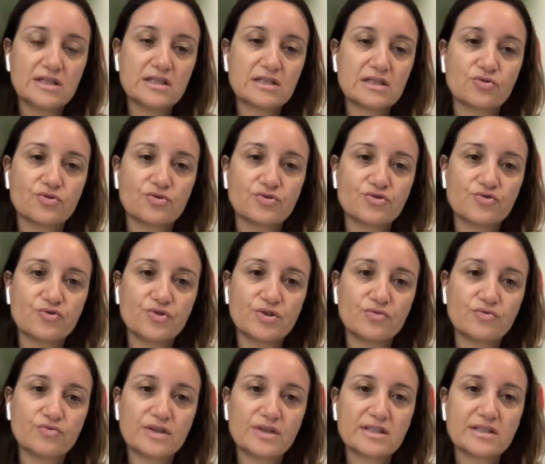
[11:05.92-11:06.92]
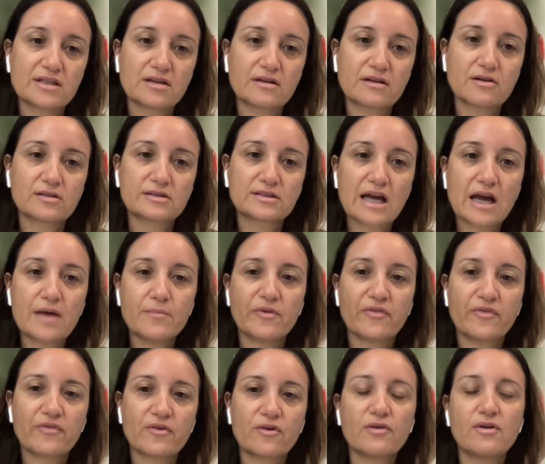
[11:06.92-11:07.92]
this surgery to this type
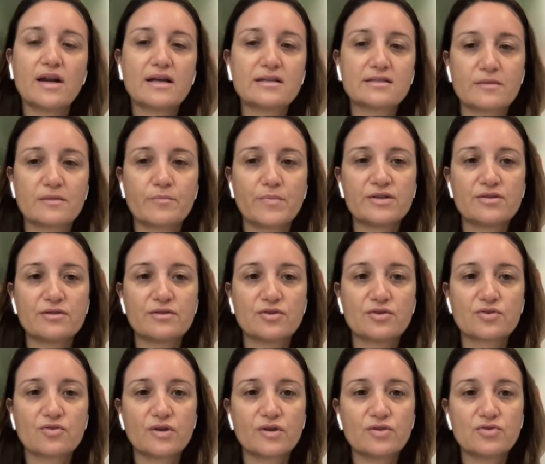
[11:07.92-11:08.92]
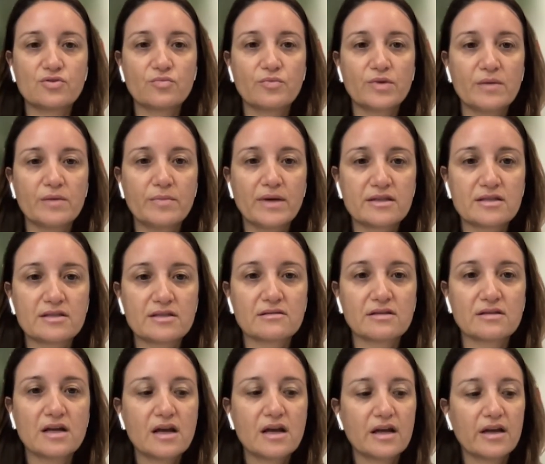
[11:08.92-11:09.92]
of collapse, the patient is going to be
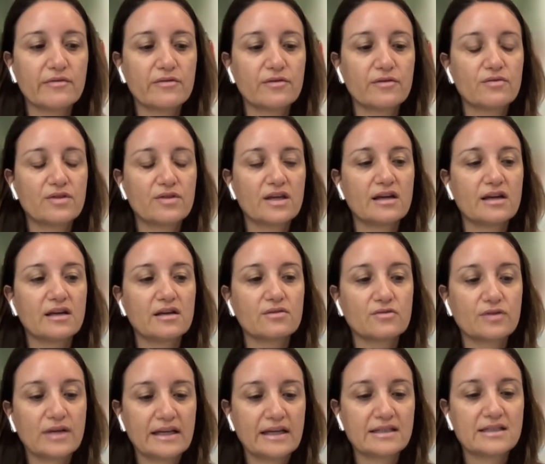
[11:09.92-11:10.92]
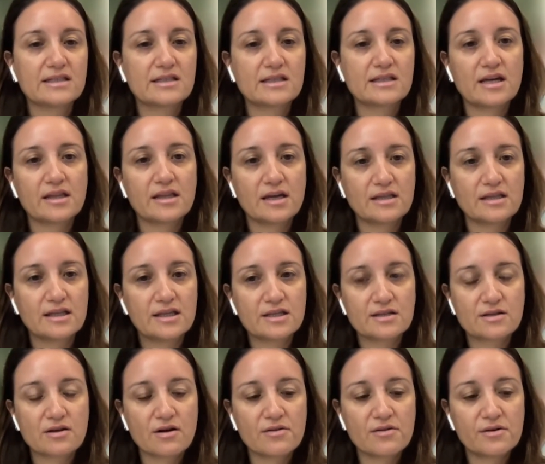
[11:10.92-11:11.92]
better. If you did instead
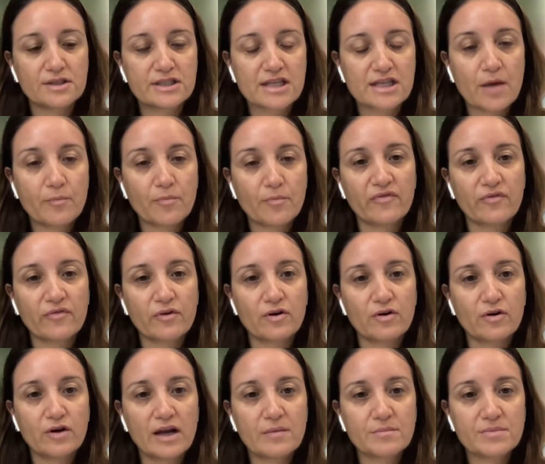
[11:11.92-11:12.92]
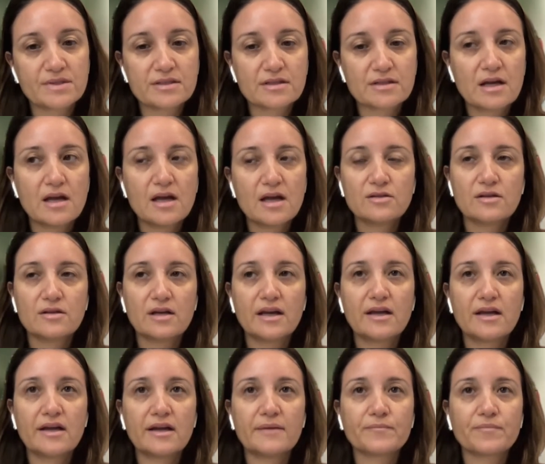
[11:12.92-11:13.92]
this other type of collapse
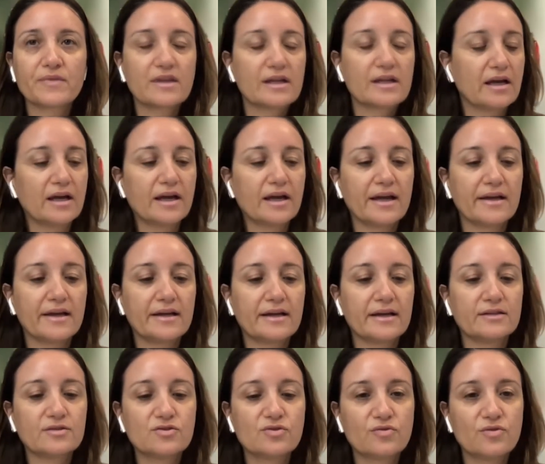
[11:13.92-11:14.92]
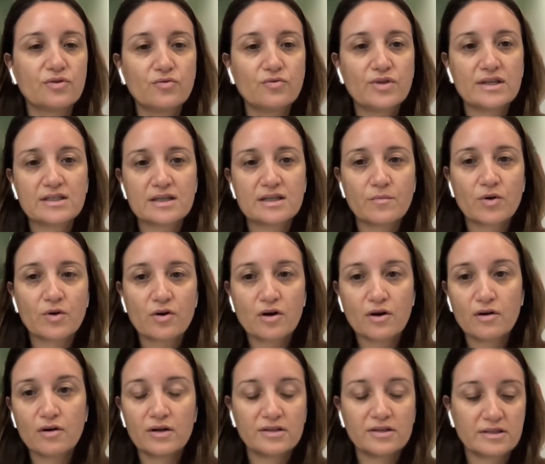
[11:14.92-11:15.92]
and you do the same
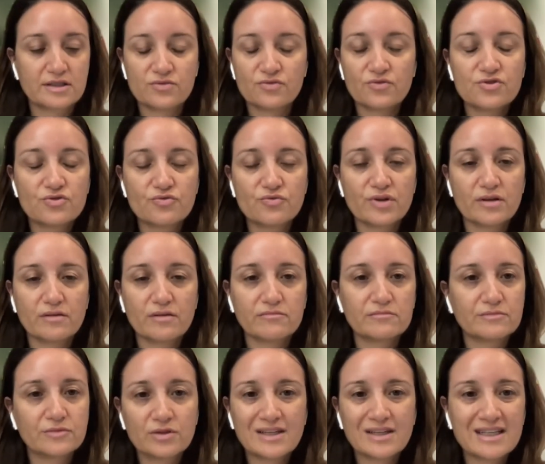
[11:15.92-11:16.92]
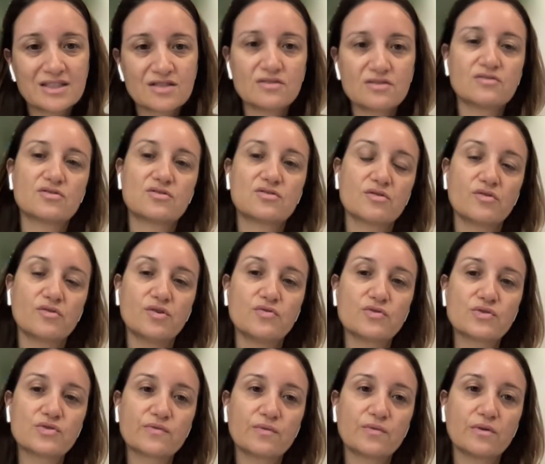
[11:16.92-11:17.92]
surgery, is not so
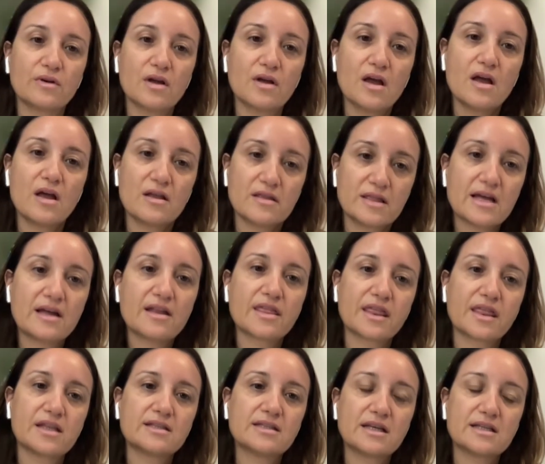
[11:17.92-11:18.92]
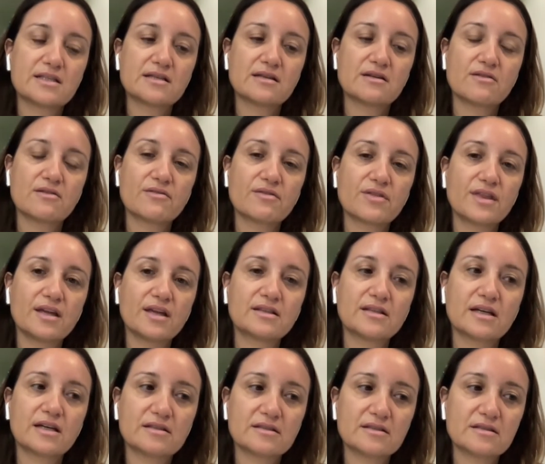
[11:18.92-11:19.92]
useful. That's another thing
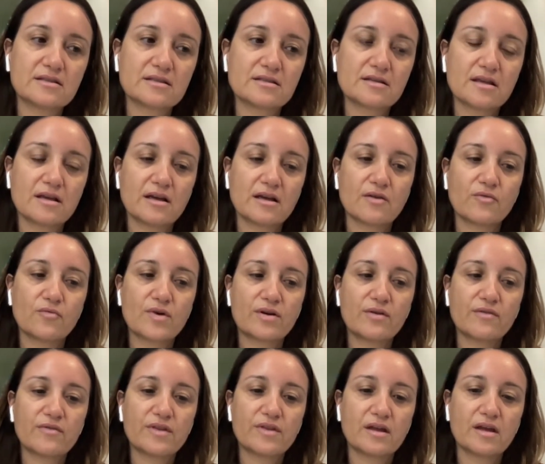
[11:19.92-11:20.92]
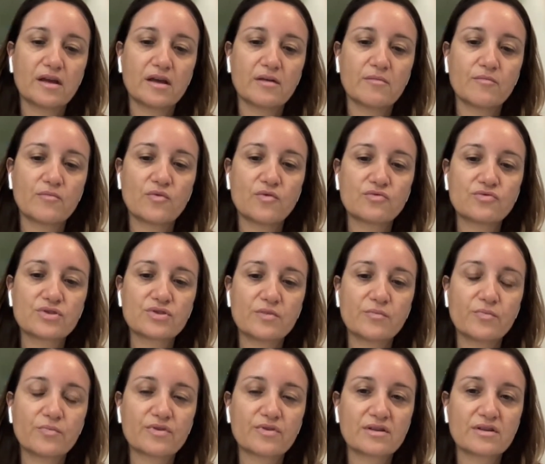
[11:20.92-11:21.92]
that is one of the most
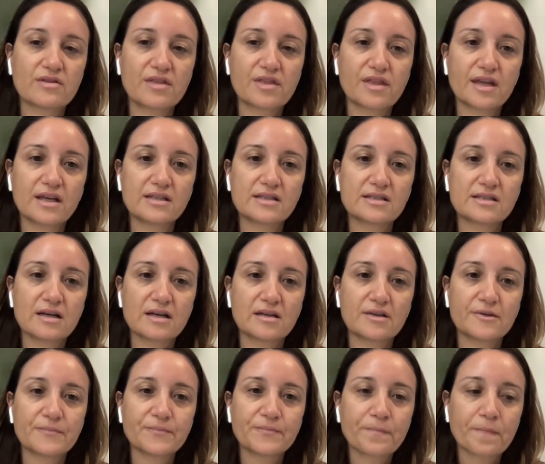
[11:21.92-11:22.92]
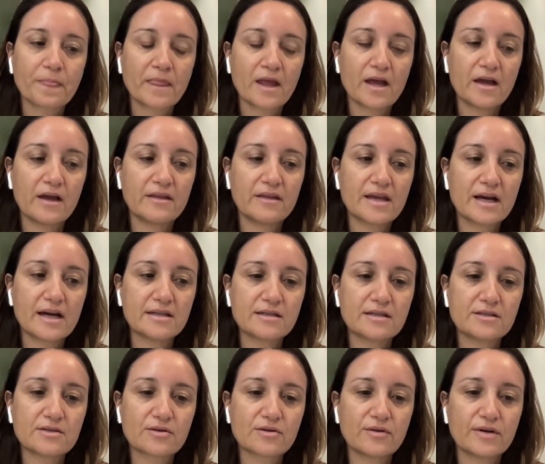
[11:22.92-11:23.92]
important things that DISE
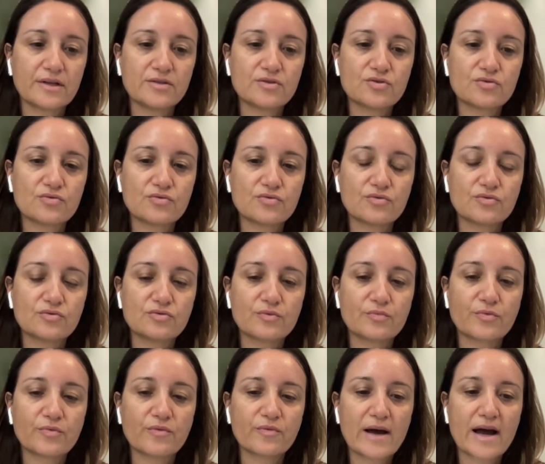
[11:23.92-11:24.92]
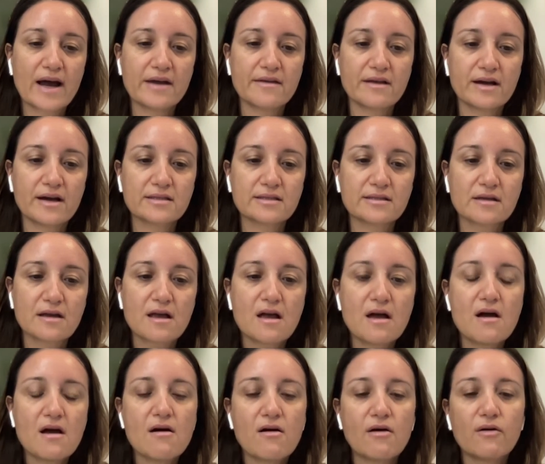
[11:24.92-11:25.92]
is going to provide us.
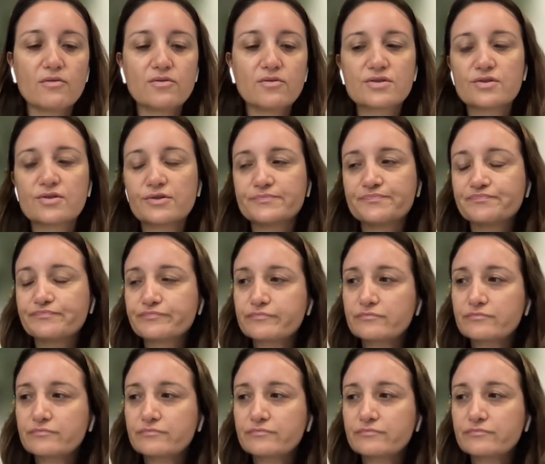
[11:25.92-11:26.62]
Also,